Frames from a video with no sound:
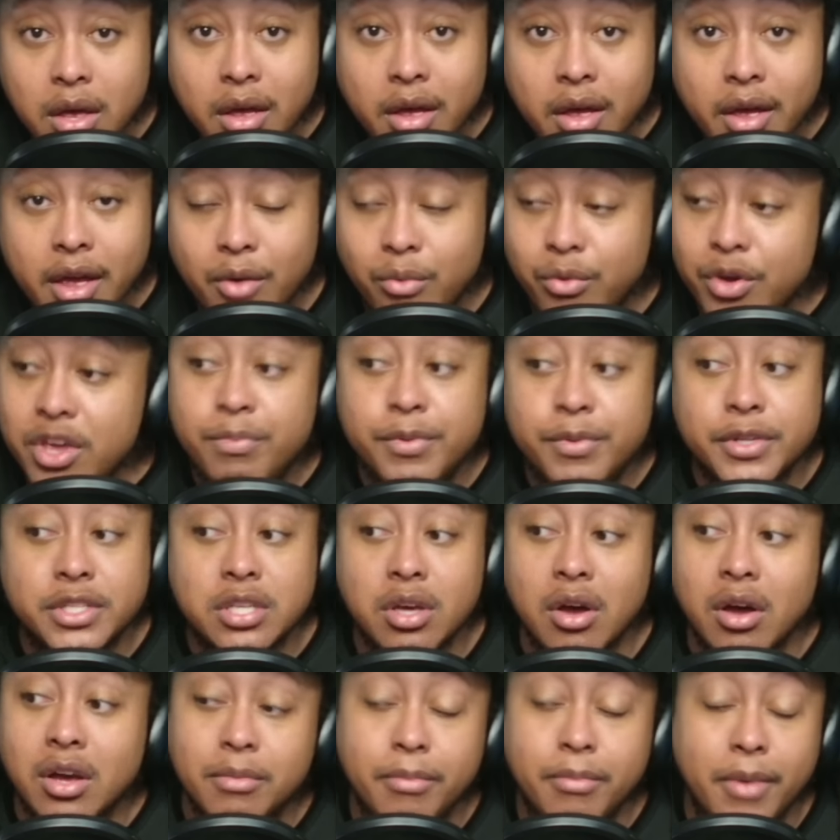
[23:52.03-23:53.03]
And we've been
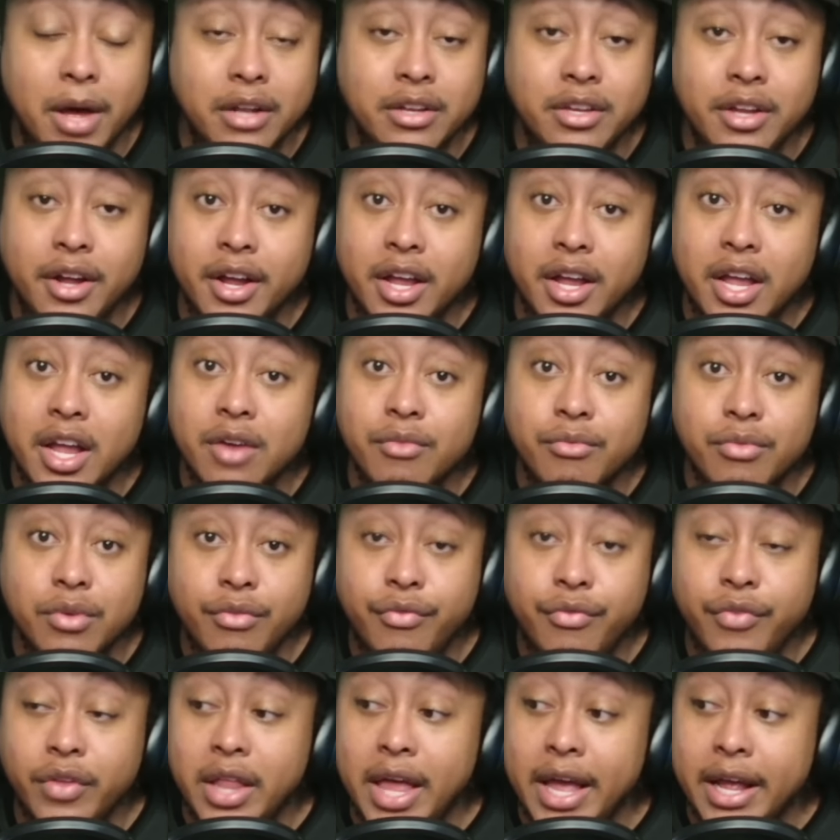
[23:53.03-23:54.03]
talking about Derrick Henry
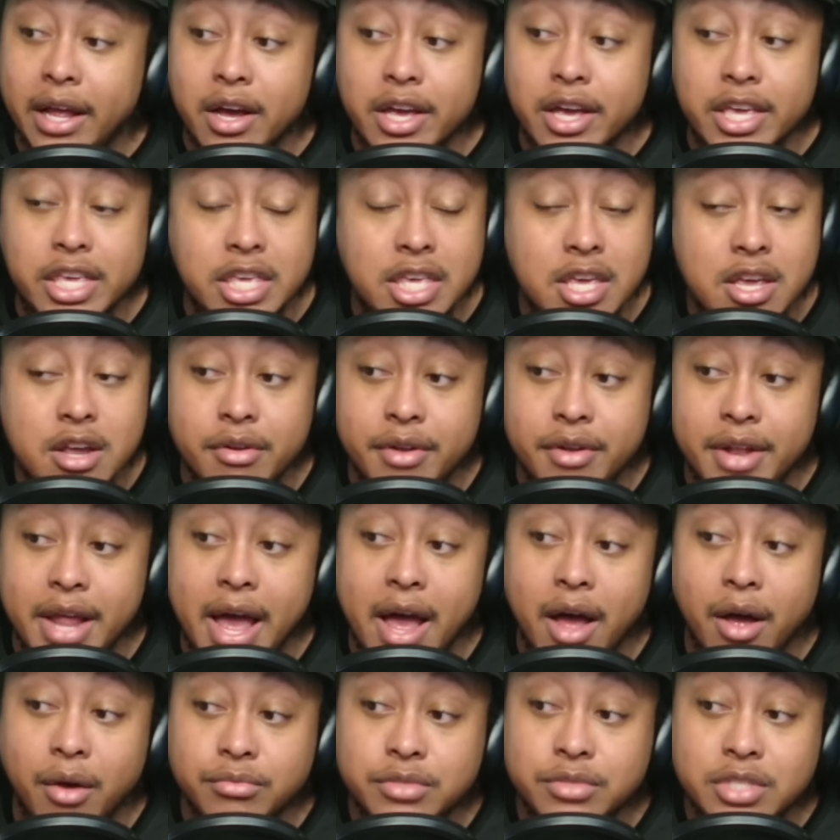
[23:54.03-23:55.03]
for like a year
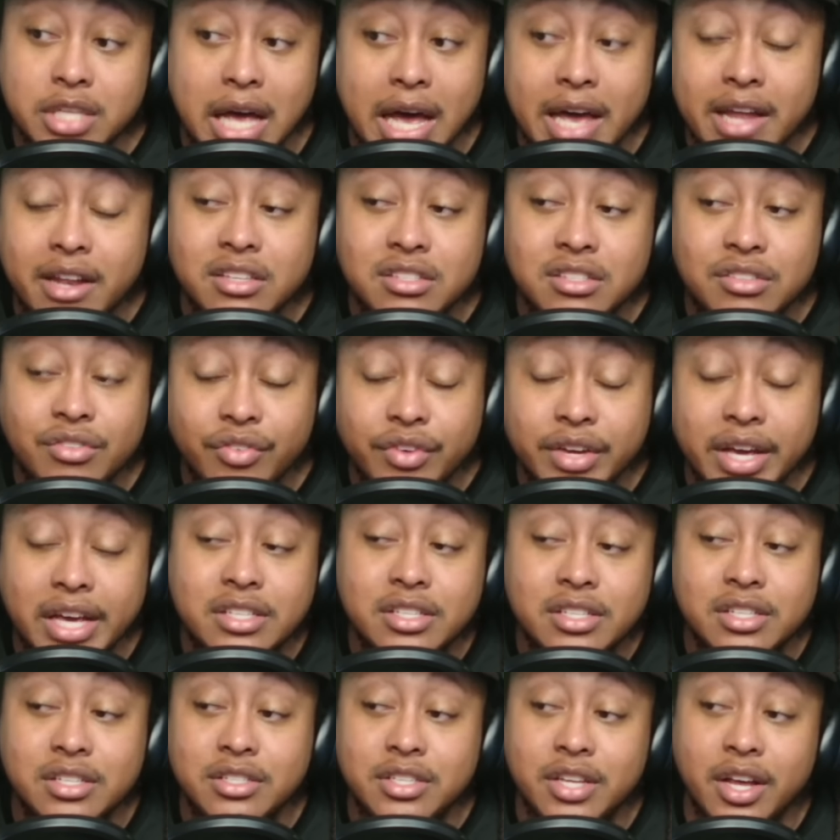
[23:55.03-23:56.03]
now. Titans free
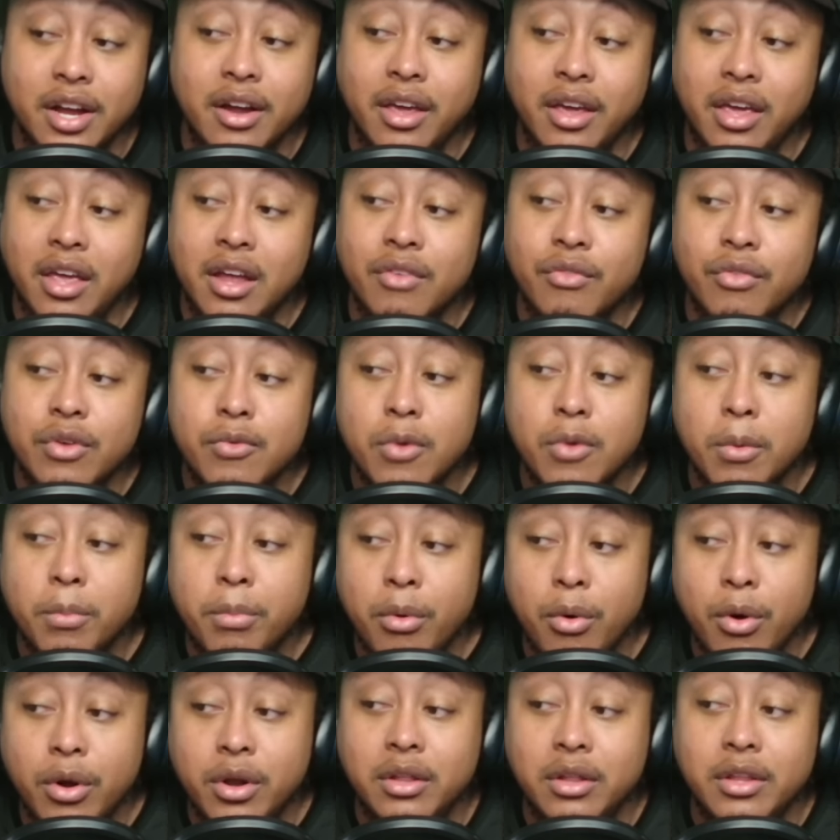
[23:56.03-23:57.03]
agent Derrick Henry
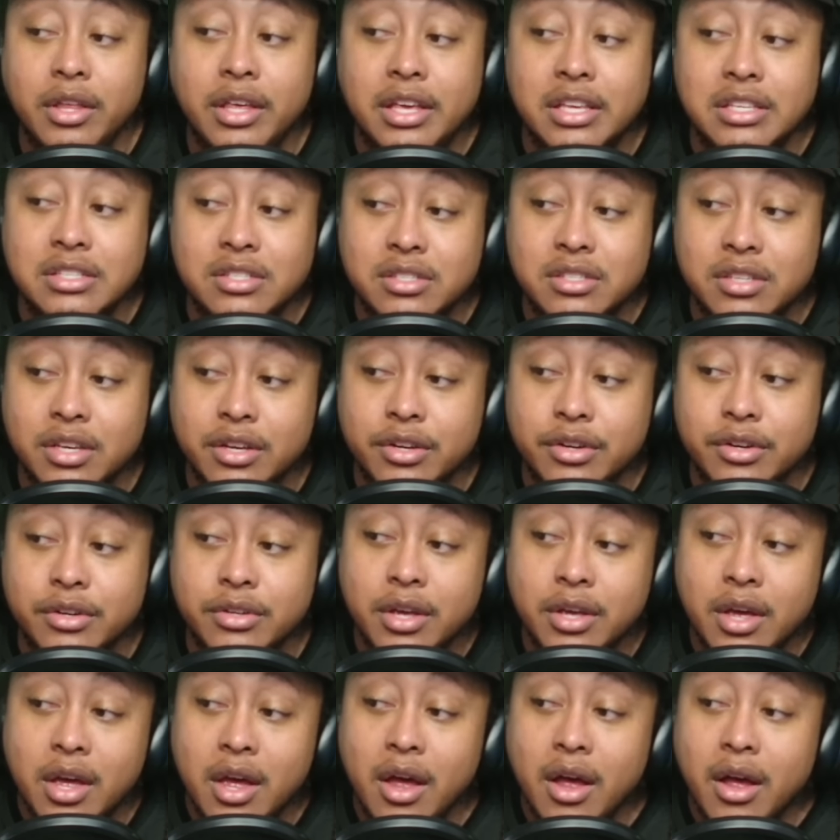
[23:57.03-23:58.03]
reportedly
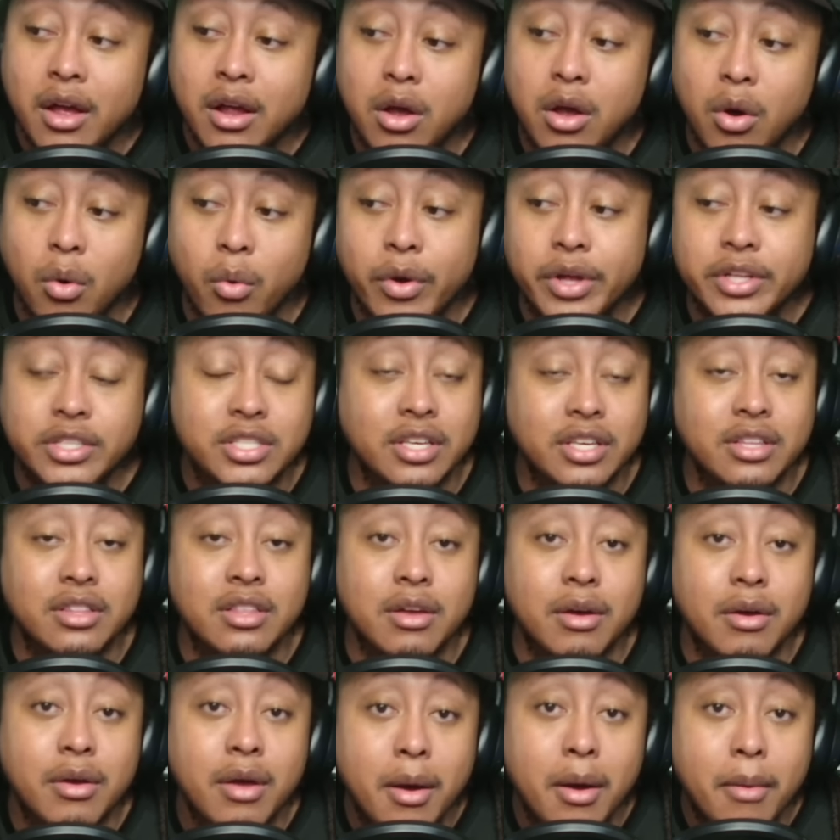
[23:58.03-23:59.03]
considered going to
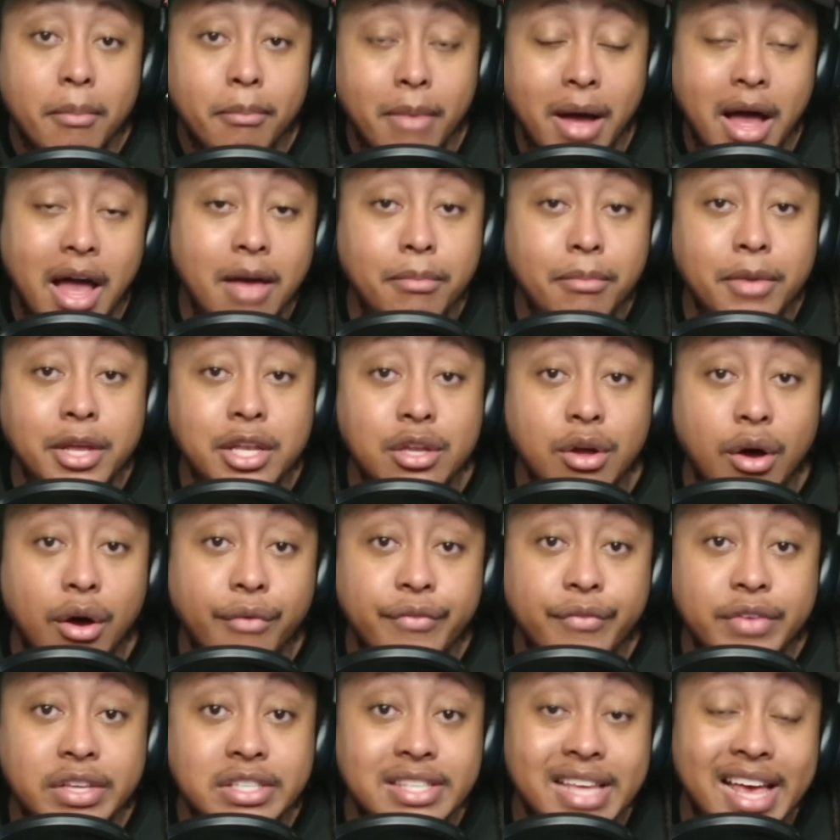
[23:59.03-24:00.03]
the Miami
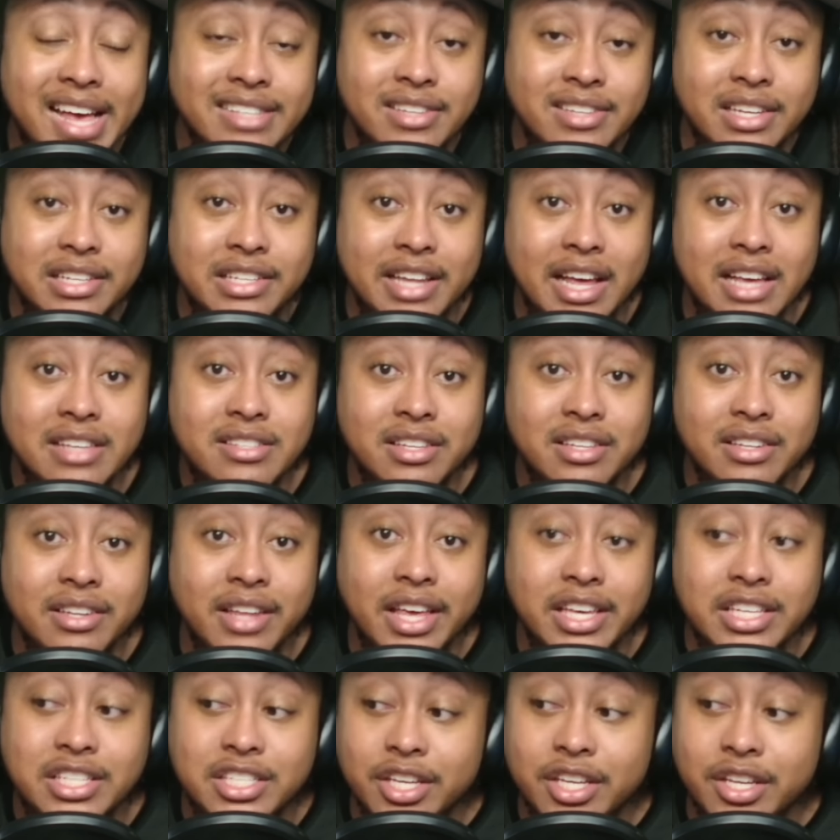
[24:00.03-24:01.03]
Dolphins as a
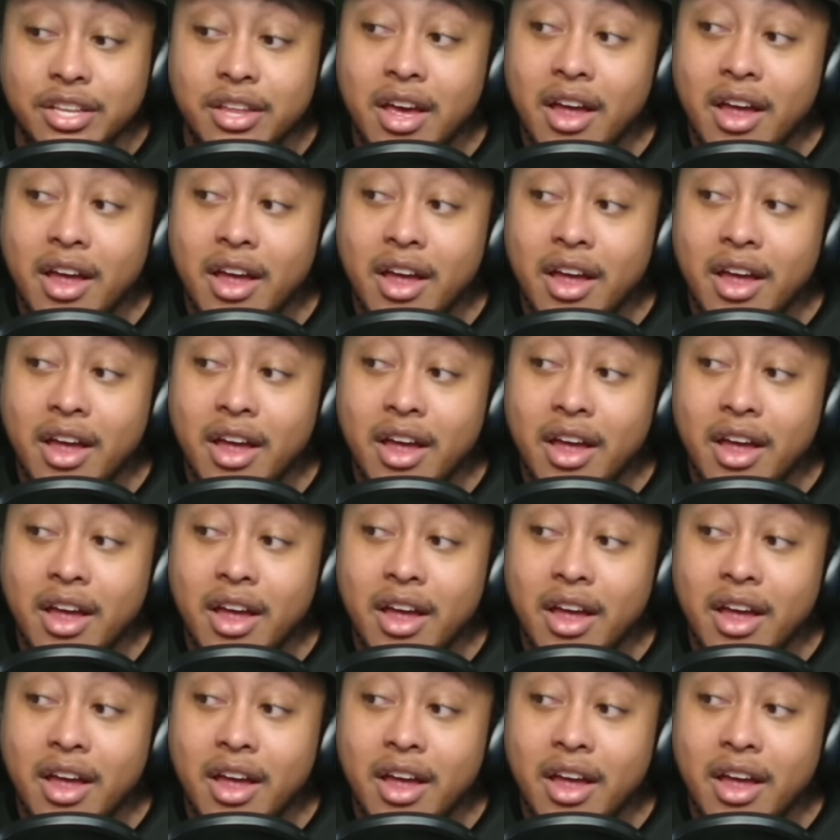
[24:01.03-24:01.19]
destination